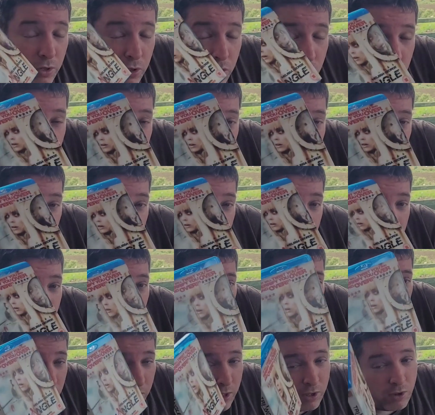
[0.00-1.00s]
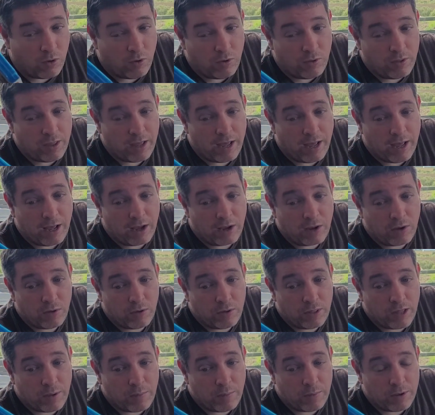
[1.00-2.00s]
So I got
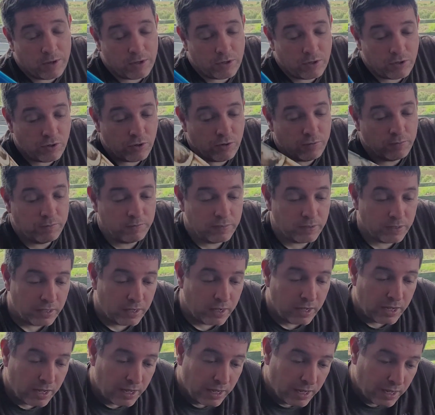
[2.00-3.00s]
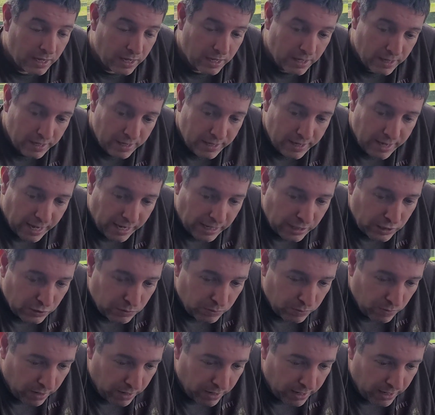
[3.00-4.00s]
that one too. Next
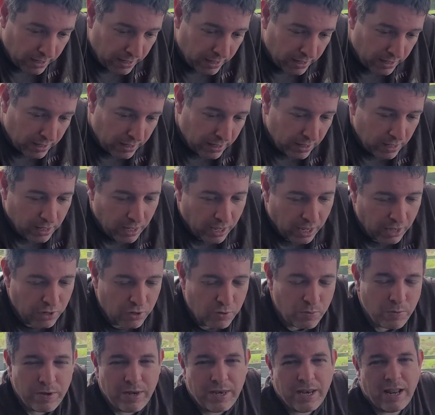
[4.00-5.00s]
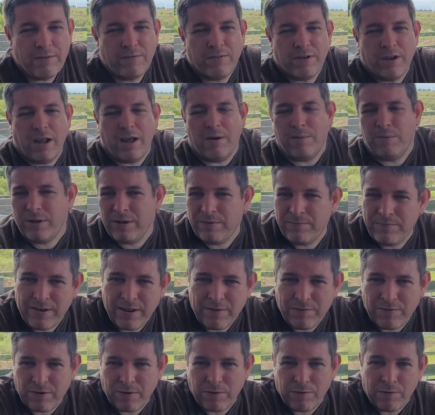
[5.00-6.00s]
one, I would have
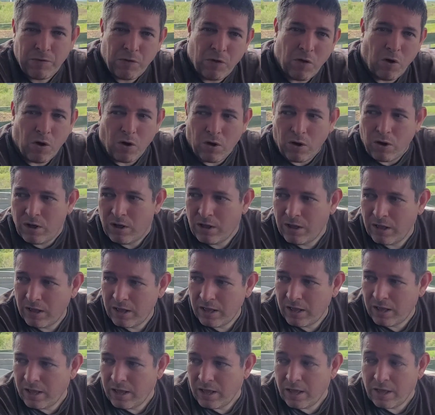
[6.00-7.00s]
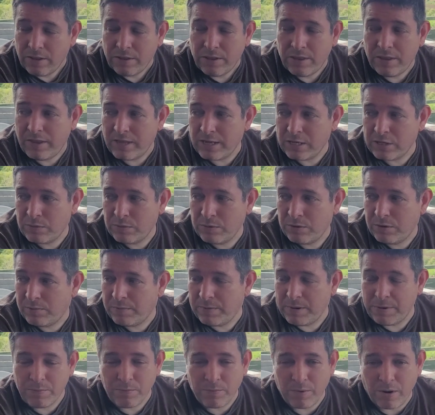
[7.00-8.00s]
never have thought that this would have
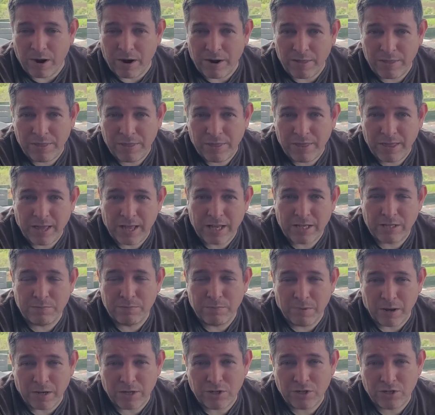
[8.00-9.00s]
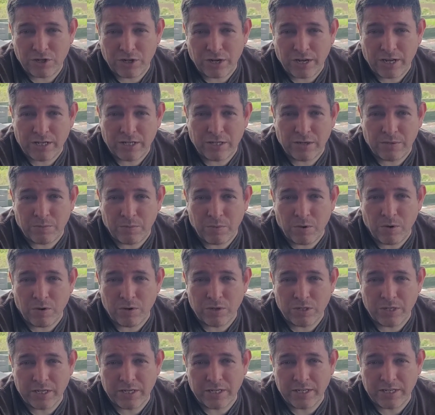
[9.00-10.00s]
been worth as much as it
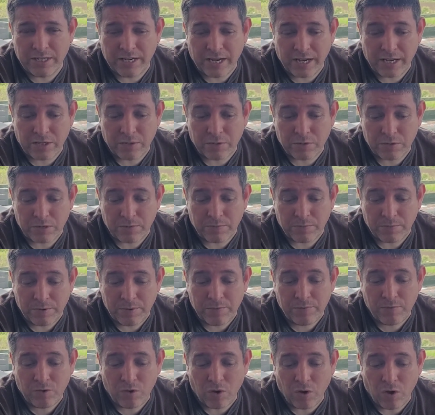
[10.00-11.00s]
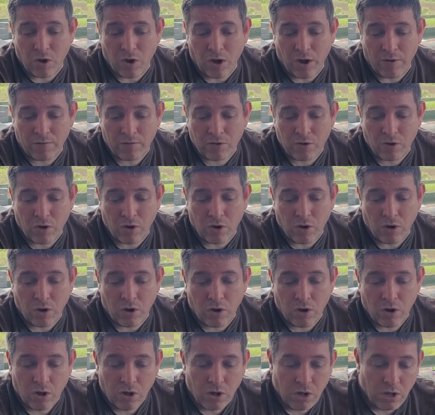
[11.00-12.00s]
was in CX, because
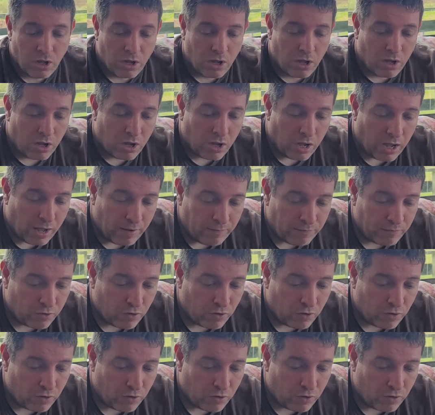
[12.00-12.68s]
I've